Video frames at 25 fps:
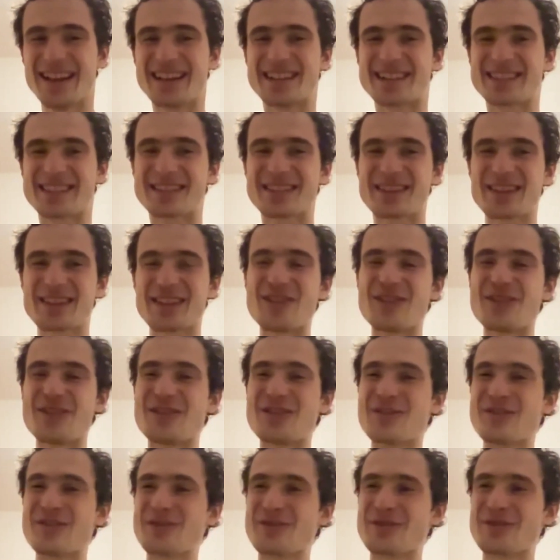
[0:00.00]

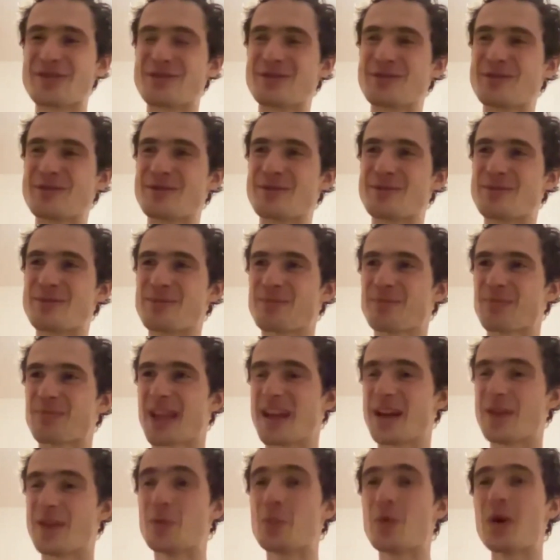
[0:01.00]
So,
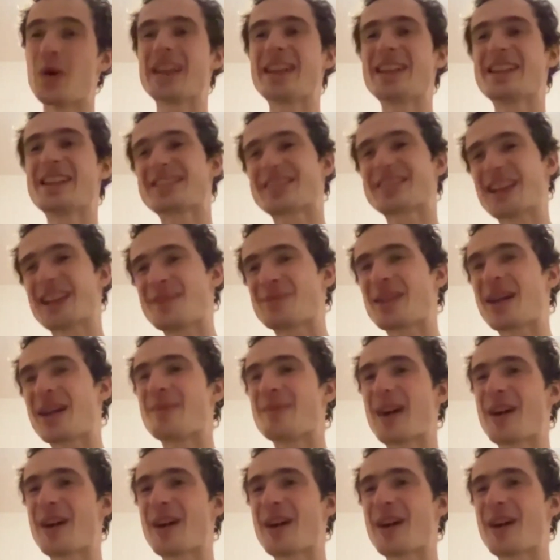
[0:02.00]
while at the same time,